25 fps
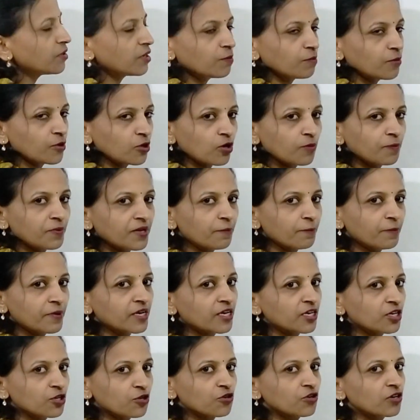number of that
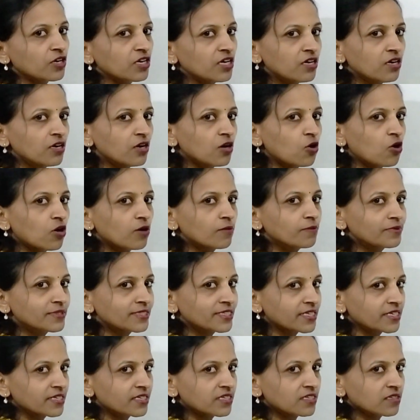particular
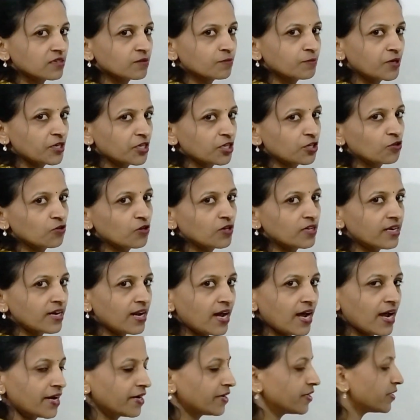object,
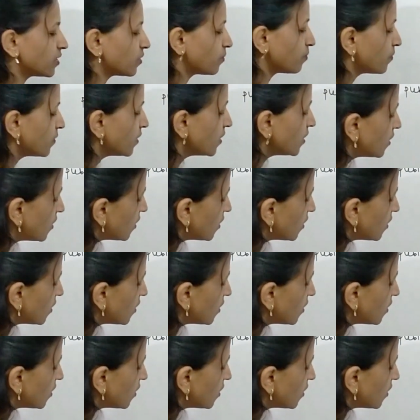particular item.